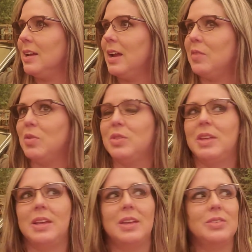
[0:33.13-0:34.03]

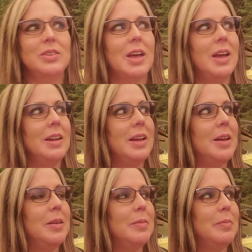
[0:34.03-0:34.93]
everything has got
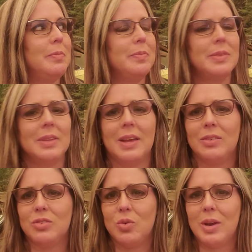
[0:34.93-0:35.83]
um, a
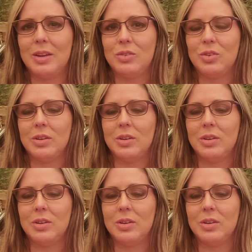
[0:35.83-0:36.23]
strange